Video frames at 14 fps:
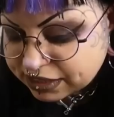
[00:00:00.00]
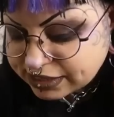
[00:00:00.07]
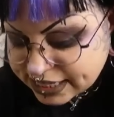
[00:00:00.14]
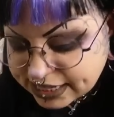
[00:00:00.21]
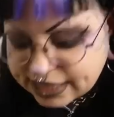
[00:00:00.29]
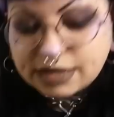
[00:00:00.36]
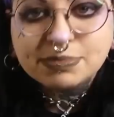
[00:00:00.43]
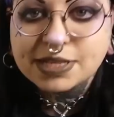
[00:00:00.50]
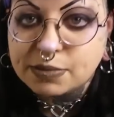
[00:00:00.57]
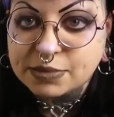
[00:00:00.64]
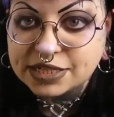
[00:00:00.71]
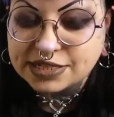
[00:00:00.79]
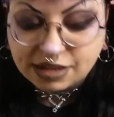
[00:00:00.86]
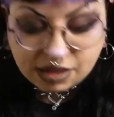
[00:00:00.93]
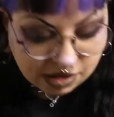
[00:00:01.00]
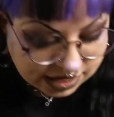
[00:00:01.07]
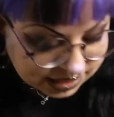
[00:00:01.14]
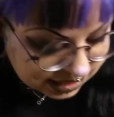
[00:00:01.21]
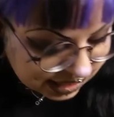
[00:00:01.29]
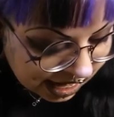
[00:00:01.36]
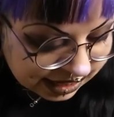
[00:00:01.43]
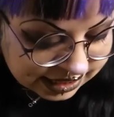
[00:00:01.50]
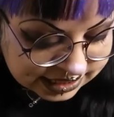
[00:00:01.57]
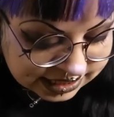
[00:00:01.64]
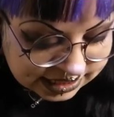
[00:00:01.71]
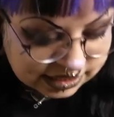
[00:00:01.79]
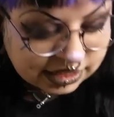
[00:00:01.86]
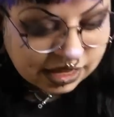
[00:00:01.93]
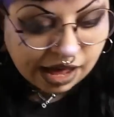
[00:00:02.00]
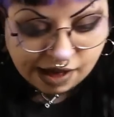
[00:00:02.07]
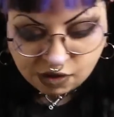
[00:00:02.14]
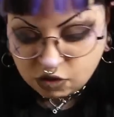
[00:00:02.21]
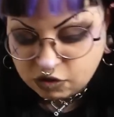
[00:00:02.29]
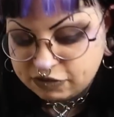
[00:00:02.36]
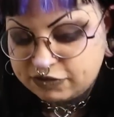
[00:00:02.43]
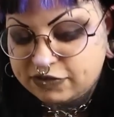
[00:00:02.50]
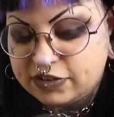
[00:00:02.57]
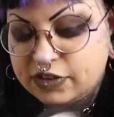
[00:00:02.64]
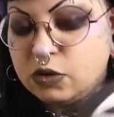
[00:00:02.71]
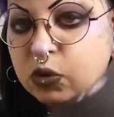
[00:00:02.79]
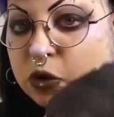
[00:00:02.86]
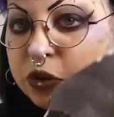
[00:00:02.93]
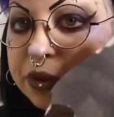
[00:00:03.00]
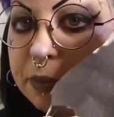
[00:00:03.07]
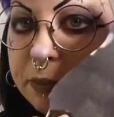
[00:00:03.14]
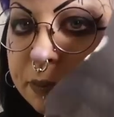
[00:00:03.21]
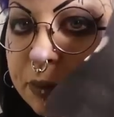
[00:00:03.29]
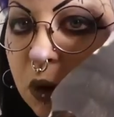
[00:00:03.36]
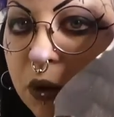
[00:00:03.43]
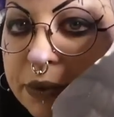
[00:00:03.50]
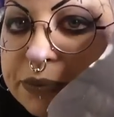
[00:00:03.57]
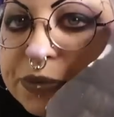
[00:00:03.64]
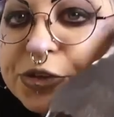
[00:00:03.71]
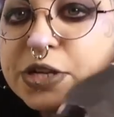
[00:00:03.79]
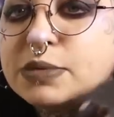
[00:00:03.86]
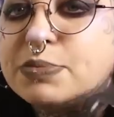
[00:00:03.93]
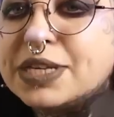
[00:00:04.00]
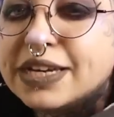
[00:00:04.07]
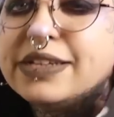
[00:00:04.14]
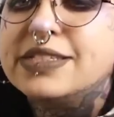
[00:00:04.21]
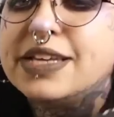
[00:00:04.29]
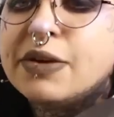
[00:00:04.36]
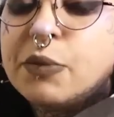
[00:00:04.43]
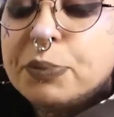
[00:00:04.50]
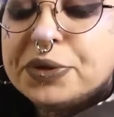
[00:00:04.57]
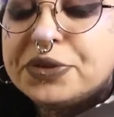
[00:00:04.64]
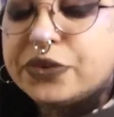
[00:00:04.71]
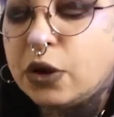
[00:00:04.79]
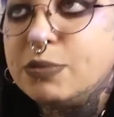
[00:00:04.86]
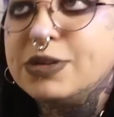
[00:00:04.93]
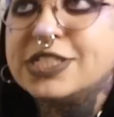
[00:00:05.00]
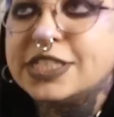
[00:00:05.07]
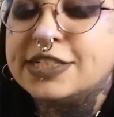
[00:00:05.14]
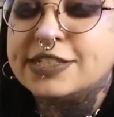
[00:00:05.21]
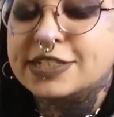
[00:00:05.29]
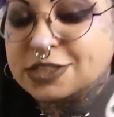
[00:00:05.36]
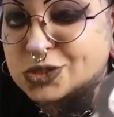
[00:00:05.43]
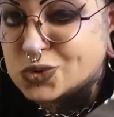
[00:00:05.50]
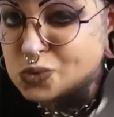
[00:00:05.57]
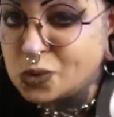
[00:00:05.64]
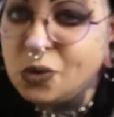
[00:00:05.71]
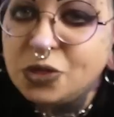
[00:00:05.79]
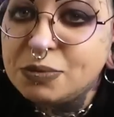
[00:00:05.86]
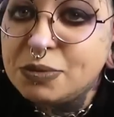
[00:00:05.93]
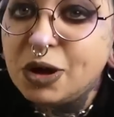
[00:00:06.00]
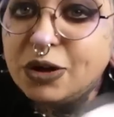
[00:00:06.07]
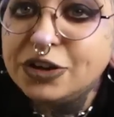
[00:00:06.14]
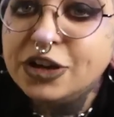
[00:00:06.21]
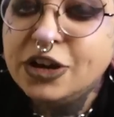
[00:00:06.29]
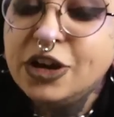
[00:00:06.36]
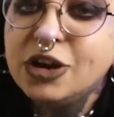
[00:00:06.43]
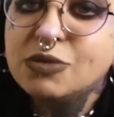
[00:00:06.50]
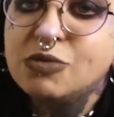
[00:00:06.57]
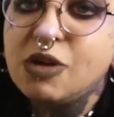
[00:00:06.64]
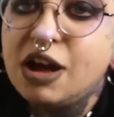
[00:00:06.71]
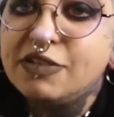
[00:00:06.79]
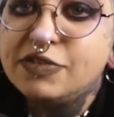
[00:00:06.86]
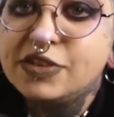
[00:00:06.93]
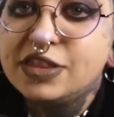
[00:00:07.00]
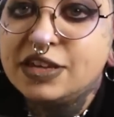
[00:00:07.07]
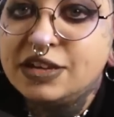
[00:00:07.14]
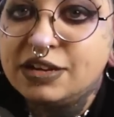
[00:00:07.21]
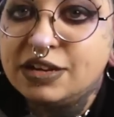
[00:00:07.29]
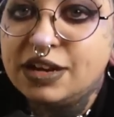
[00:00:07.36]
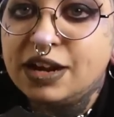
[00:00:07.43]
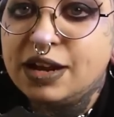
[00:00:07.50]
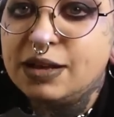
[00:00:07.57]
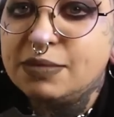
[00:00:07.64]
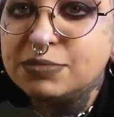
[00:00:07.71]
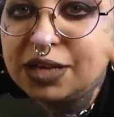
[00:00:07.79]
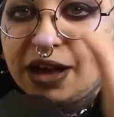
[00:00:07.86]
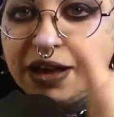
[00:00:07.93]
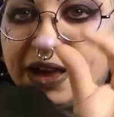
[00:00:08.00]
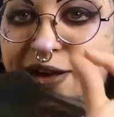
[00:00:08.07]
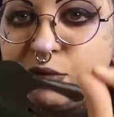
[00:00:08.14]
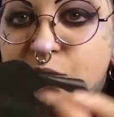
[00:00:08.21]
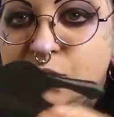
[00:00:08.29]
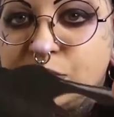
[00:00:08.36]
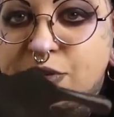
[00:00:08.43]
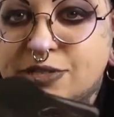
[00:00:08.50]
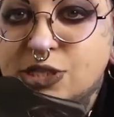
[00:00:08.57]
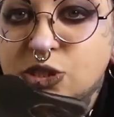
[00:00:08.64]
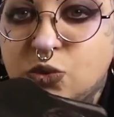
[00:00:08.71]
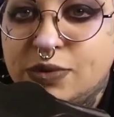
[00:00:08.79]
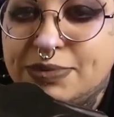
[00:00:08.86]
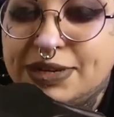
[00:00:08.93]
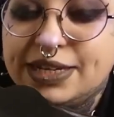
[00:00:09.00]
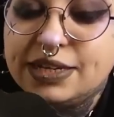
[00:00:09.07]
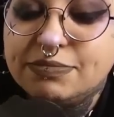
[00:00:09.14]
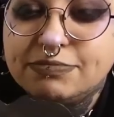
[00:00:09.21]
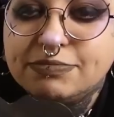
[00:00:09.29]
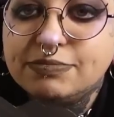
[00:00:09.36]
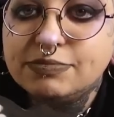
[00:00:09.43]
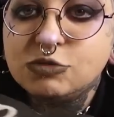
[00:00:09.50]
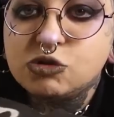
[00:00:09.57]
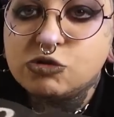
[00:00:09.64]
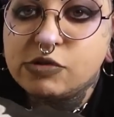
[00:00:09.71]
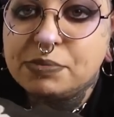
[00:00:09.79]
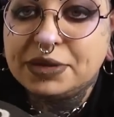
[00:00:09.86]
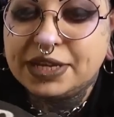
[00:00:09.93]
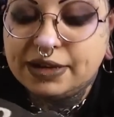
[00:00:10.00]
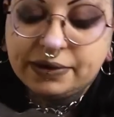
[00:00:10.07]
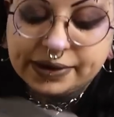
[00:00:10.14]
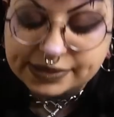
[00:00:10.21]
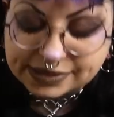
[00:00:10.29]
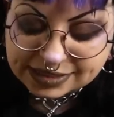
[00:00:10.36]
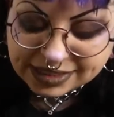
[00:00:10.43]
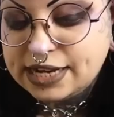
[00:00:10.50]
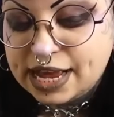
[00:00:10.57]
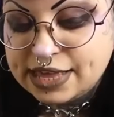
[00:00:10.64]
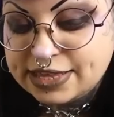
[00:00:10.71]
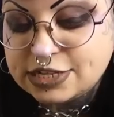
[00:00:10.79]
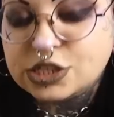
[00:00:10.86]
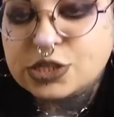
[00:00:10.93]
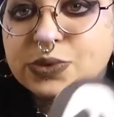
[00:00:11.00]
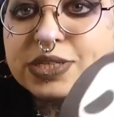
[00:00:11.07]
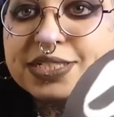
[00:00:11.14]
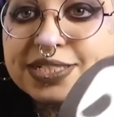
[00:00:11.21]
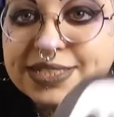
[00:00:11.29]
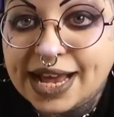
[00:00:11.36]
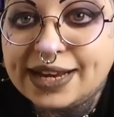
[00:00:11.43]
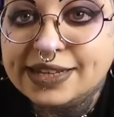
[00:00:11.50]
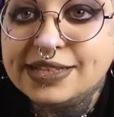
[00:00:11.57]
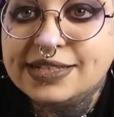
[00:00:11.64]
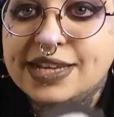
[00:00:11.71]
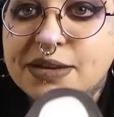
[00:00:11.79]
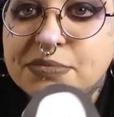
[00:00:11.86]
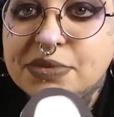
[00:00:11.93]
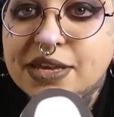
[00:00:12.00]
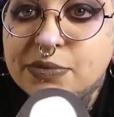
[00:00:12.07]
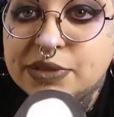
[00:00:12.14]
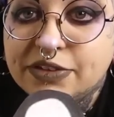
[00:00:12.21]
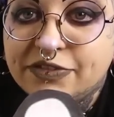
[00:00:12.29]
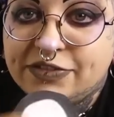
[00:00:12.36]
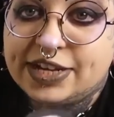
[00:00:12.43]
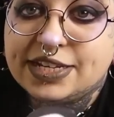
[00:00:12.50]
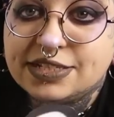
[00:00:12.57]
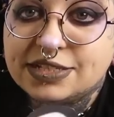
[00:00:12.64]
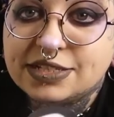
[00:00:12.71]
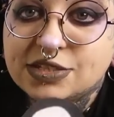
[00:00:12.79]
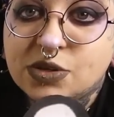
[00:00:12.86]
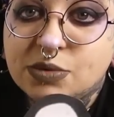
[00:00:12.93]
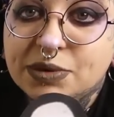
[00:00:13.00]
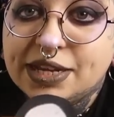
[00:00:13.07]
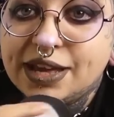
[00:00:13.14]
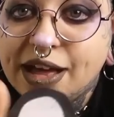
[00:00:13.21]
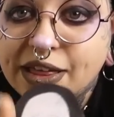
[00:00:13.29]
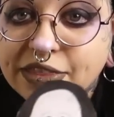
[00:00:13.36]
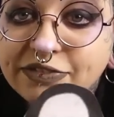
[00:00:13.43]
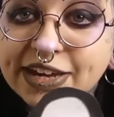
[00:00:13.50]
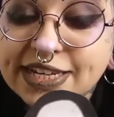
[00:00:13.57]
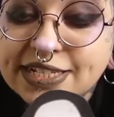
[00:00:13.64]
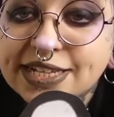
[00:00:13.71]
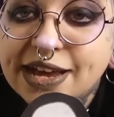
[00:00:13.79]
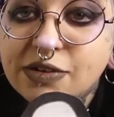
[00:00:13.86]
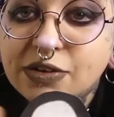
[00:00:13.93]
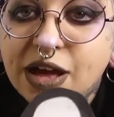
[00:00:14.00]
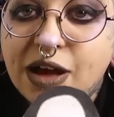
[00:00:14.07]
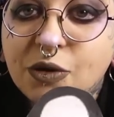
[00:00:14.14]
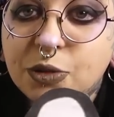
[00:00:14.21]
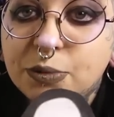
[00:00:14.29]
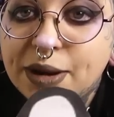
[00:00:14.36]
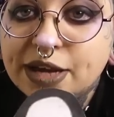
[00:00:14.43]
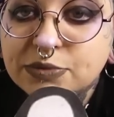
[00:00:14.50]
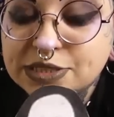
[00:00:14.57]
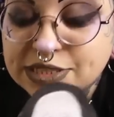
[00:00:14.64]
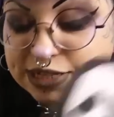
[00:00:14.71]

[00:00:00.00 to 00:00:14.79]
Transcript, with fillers: neaten up some of these lines, and I did cut off all the bottoms just because it would be so much easier to draw them on rather than cut out all those squibbly drippy lines. And then do exactly the same thing with the face. So I'm going to cut the face out, cut all the black bits